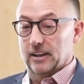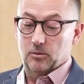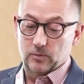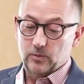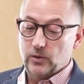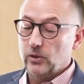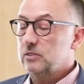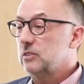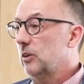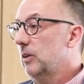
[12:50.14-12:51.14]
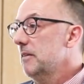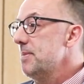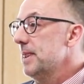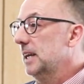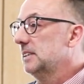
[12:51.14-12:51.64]
Um, you know, so
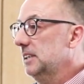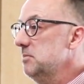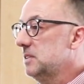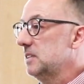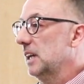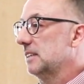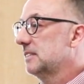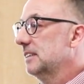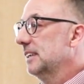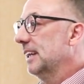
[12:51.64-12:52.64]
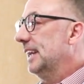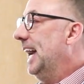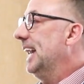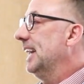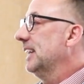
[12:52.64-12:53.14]
in some sense,
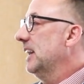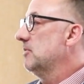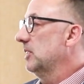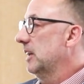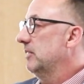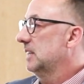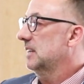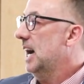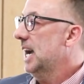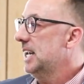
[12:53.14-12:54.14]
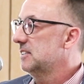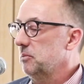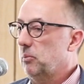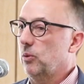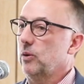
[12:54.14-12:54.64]
that level of anxiety
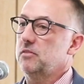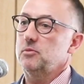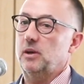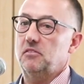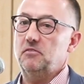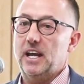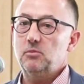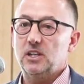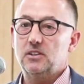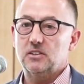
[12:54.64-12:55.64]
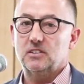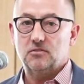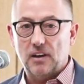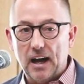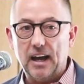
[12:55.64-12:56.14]
is important for my family to
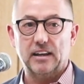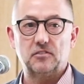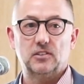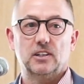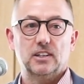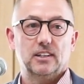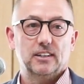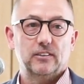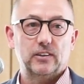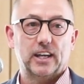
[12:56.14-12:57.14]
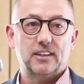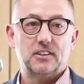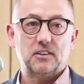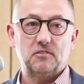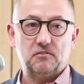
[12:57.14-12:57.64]
survive like
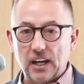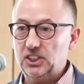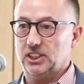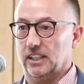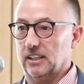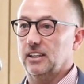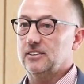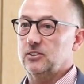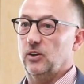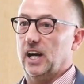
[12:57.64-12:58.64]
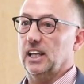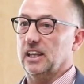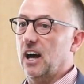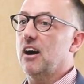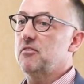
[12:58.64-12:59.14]
to function. So I
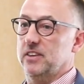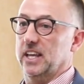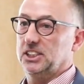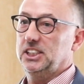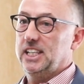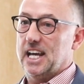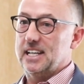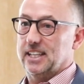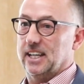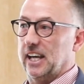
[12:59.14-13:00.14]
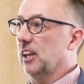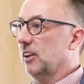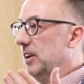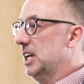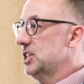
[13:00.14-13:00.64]
love that she has that
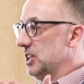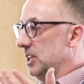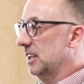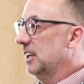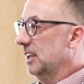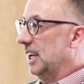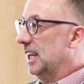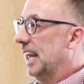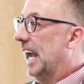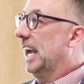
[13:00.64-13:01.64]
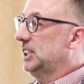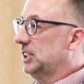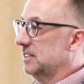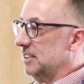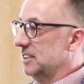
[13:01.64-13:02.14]
elevation in
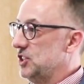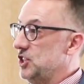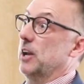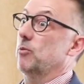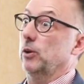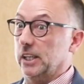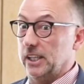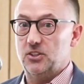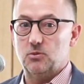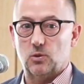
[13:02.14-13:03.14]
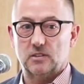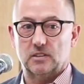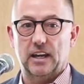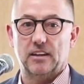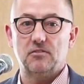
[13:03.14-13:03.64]
anxiousness generally
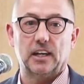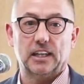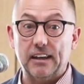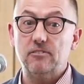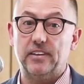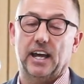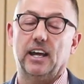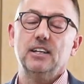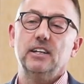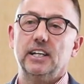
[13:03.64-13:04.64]
towards life. I love that.